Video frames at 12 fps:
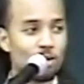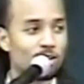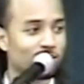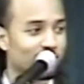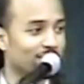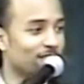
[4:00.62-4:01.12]
go,
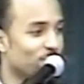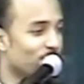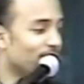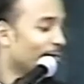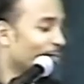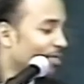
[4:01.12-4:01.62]
let's
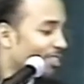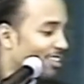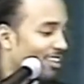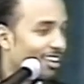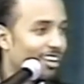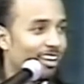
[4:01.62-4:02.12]
do it.
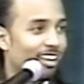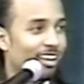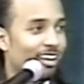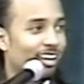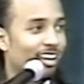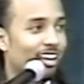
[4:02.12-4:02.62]

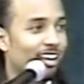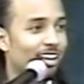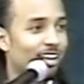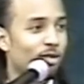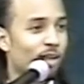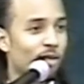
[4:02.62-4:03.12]

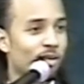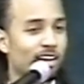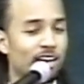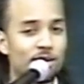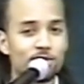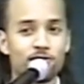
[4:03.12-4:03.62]
And right
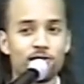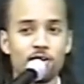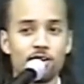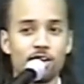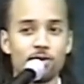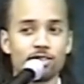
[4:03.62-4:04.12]
when I hooked the
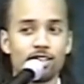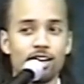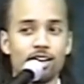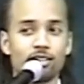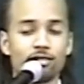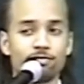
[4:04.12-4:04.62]
phone, I was
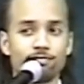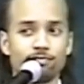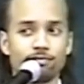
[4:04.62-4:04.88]
like,